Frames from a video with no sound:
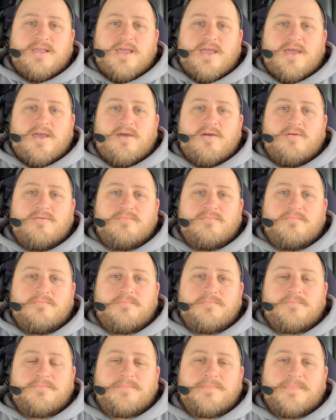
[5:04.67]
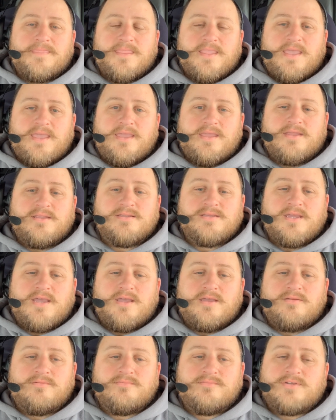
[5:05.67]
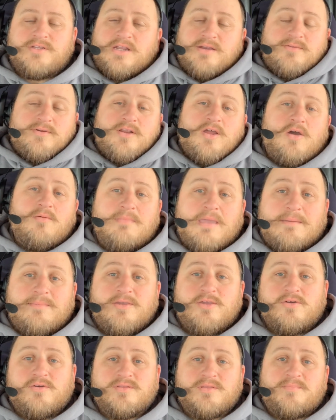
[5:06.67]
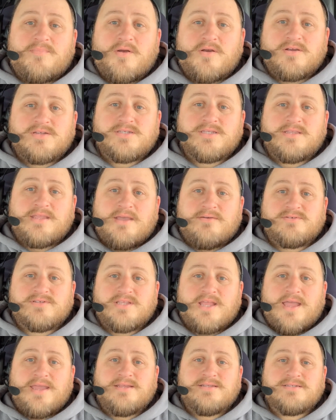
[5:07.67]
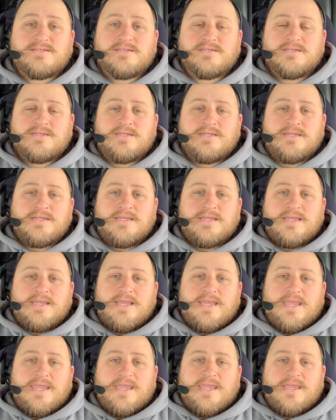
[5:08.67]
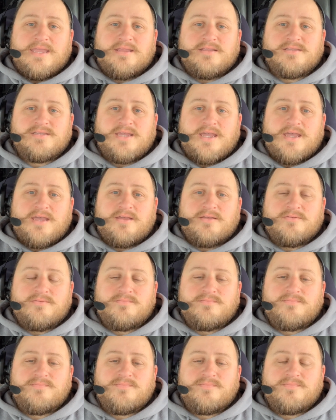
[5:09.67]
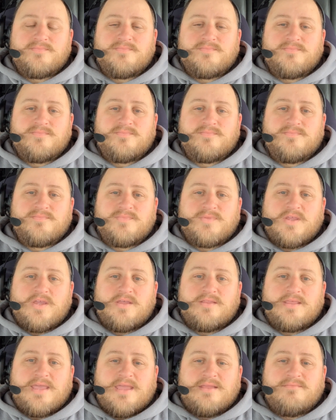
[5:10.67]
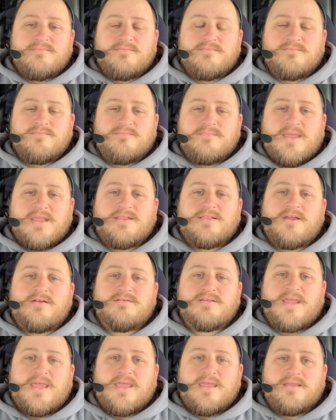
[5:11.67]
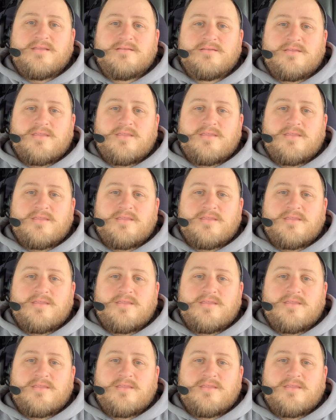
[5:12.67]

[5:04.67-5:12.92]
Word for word: And you never know, maybe you're the person that was nice and, you know, that made their day.